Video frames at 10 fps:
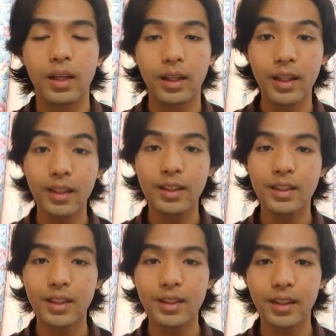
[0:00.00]

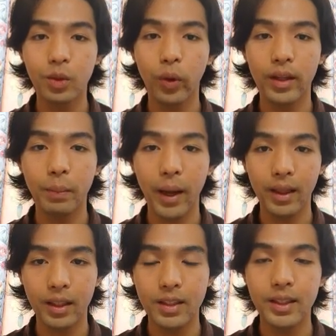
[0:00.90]
Inconsistent weather
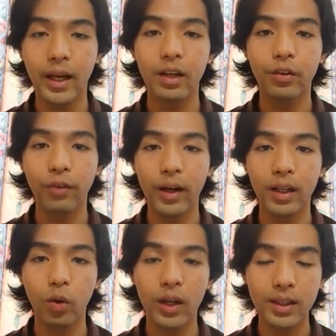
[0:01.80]
patterns can affect the
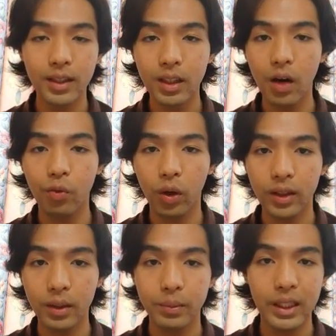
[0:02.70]
quantity of
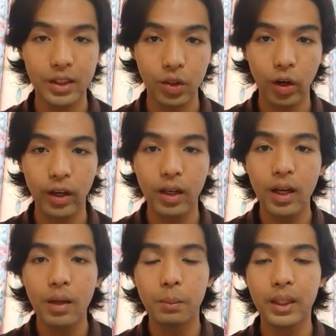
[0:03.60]
water being stored.
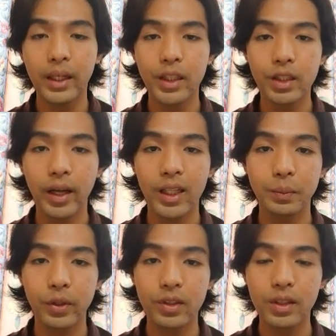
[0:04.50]
Malaysia
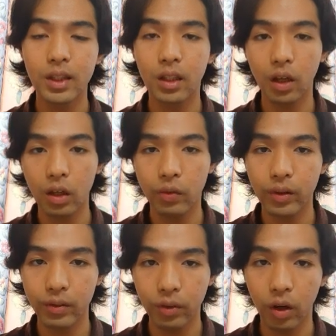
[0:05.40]
experiences a lot of
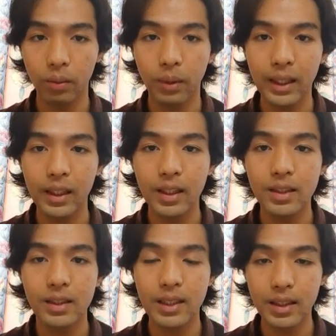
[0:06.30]
rainfall, but it is
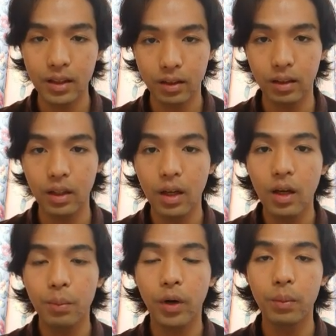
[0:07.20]
seasonal.
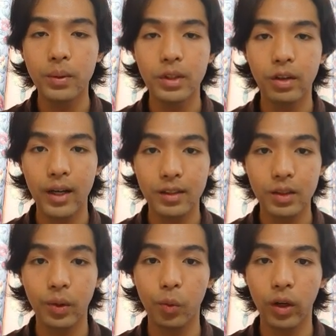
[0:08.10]
Problems arises
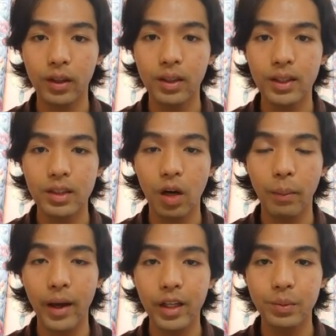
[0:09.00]
when water is not
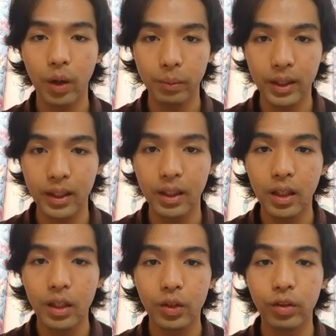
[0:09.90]
managed properly
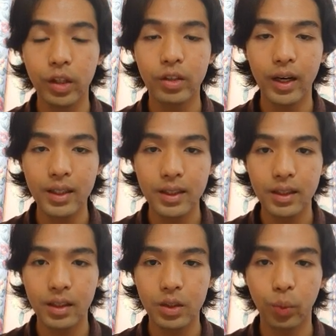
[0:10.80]
during drier
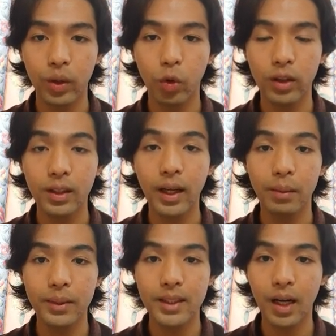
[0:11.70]
seasons when water
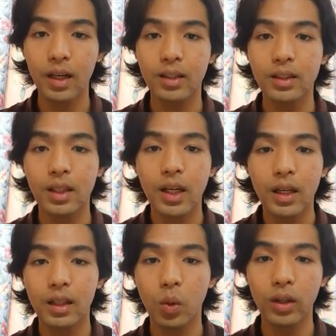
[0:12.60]
can be scarce.
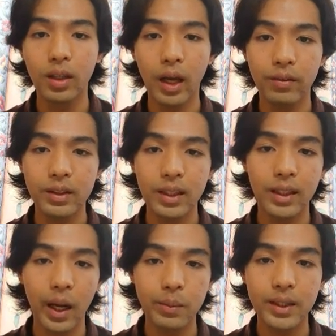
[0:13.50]
The water levels in
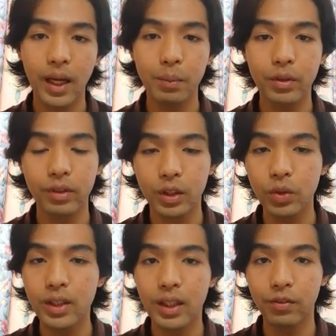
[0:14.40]
dams can be
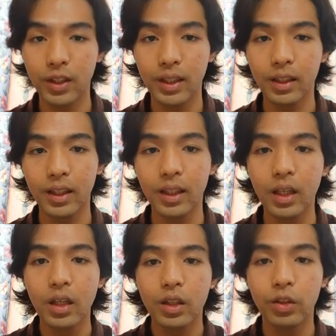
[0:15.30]
reduced significantly
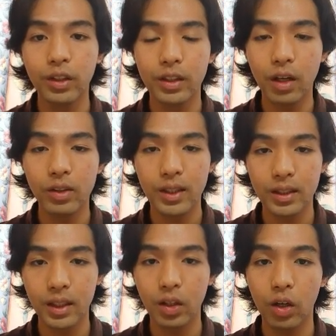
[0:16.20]
during drought
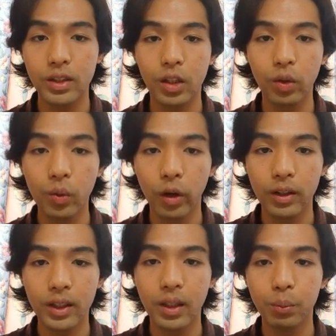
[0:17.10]
season, causing low
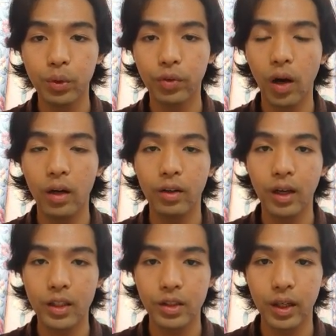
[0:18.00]
water input for
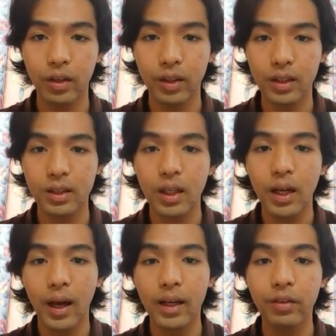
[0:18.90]
agriculture areas
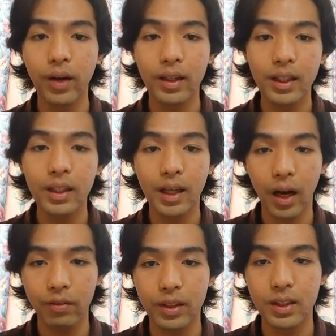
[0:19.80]
and affecting the
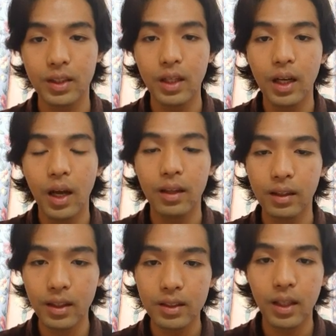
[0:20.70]
harvest.
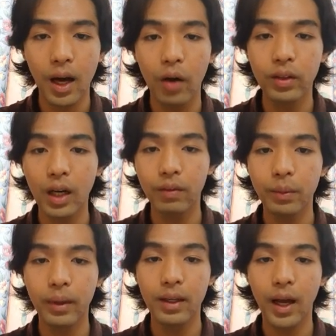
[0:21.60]
Thus, how the
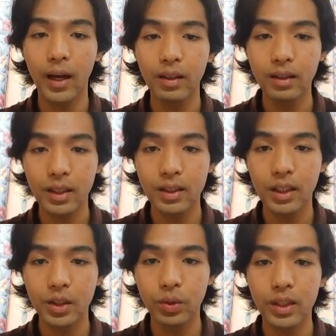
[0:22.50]
government handle this
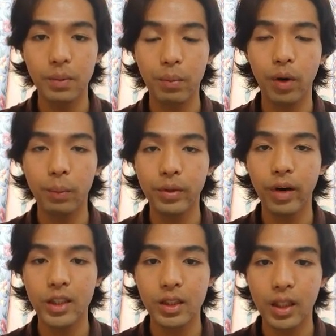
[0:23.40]
issue is by proper
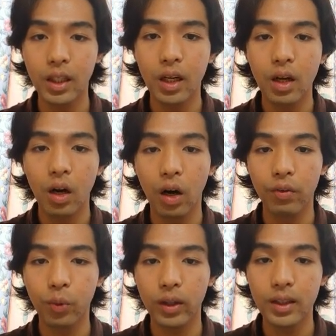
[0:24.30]
rationing
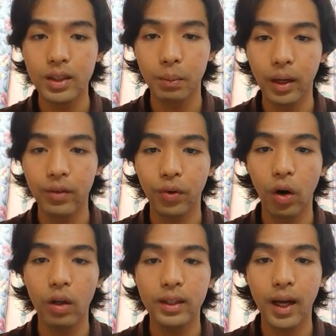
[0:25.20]
of water supply for
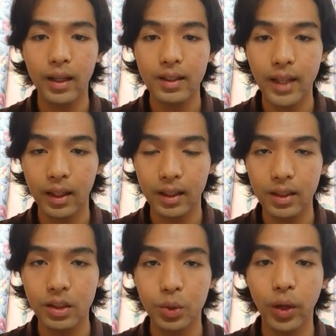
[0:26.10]
all the other
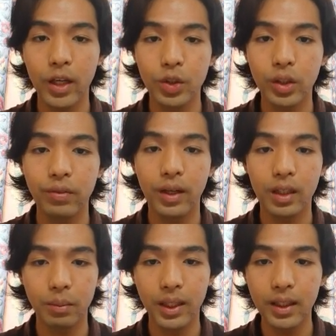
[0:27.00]
sectors to ensure
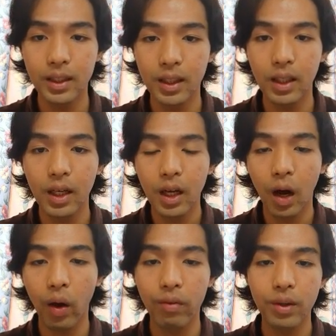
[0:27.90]
availability.
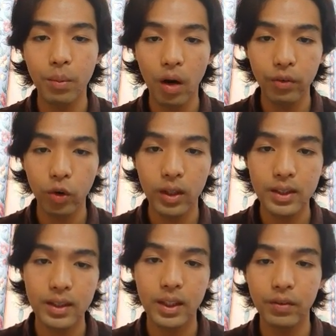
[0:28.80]
However, more focus
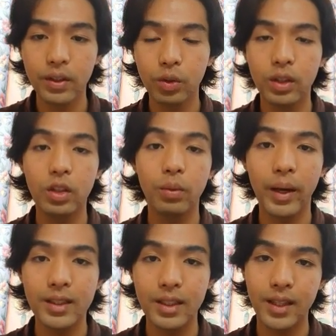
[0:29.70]
is given to the
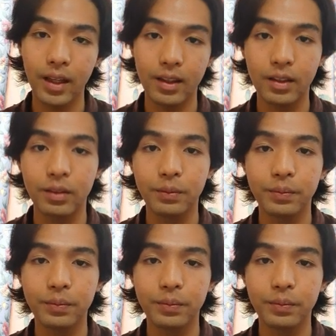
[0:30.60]
domestic sector.